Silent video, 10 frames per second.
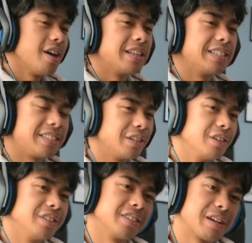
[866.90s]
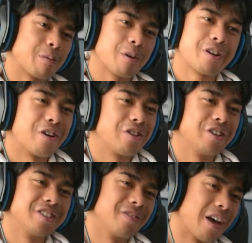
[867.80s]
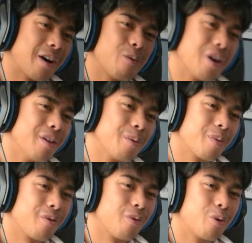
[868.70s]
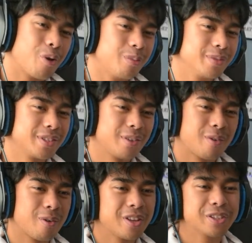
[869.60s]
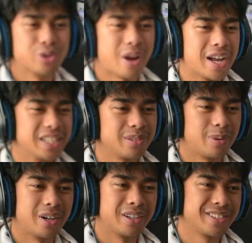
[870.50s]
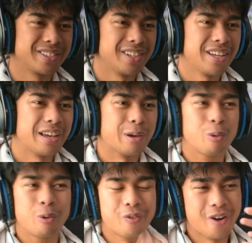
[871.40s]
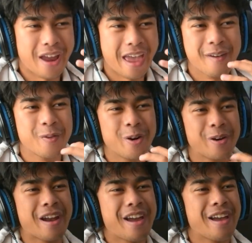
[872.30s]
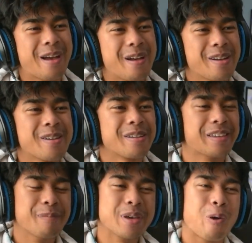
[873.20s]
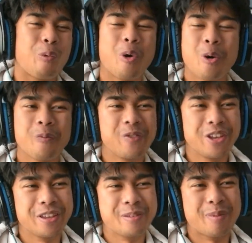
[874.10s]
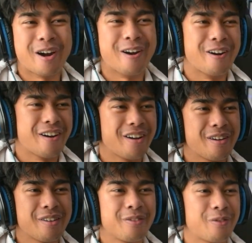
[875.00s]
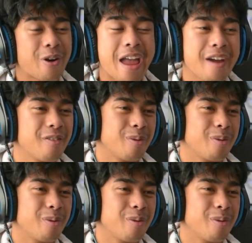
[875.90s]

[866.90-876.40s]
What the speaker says: This series, like, regardless of how well it performs or the dry spots, it will forever give me a warm feeling in my heart. Forever,